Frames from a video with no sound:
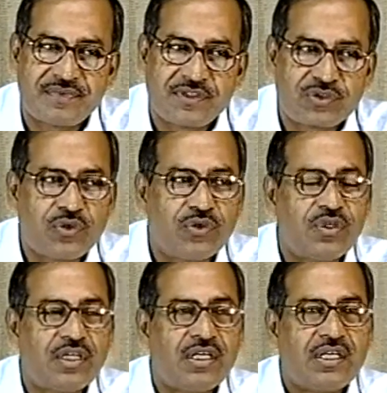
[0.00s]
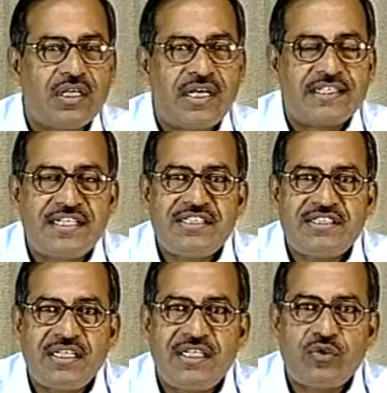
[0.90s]
So
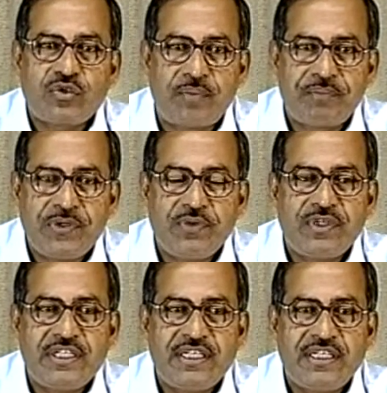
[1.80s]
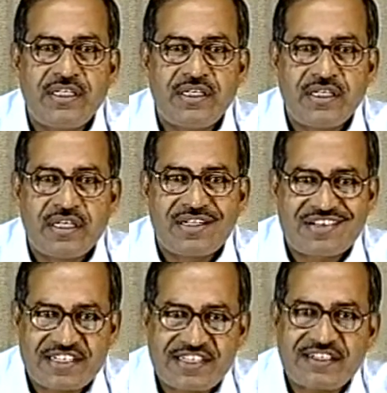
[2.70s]
essentially to compute the
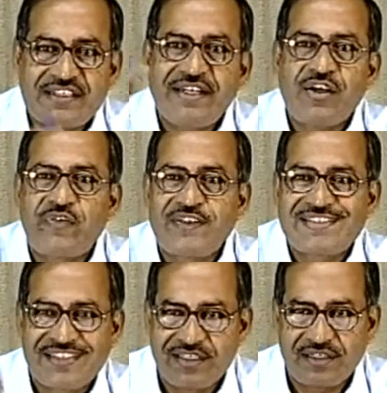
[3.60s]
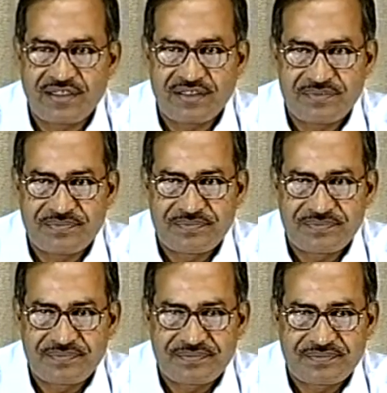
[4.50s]
trajectory of a cell,
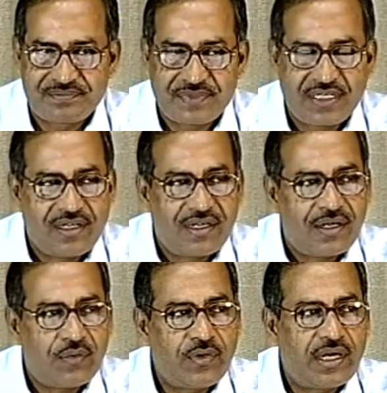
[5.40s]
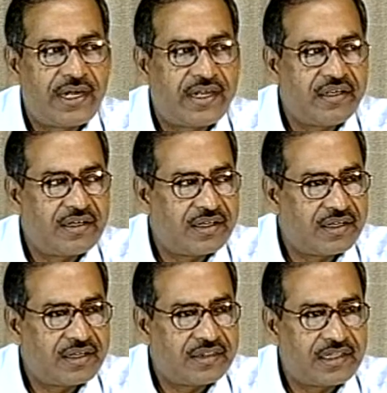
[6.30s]
and
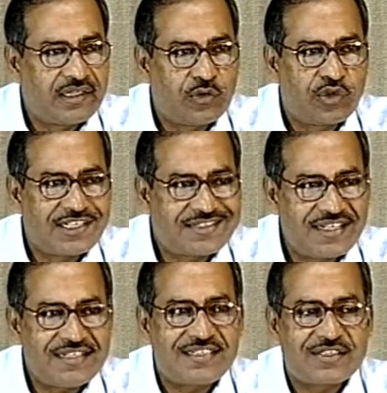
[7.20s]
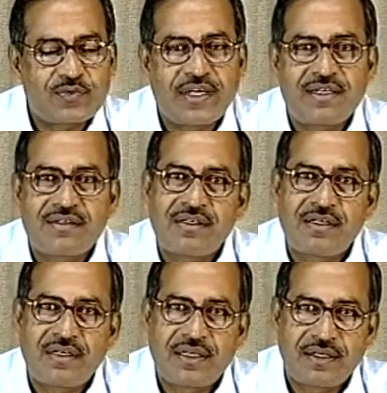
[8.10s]
that those distances were,
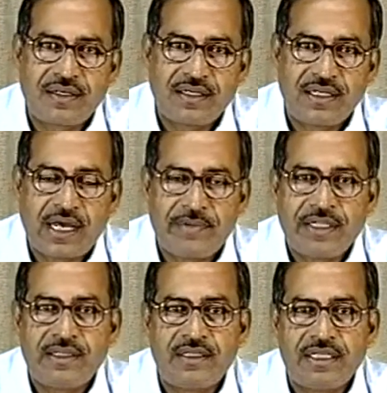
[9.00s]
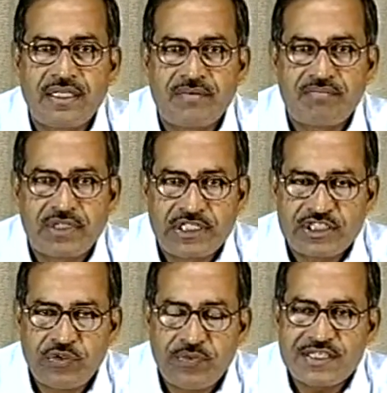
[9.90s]
I mean these
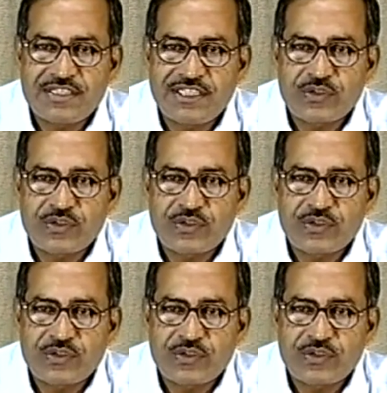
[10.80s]
universities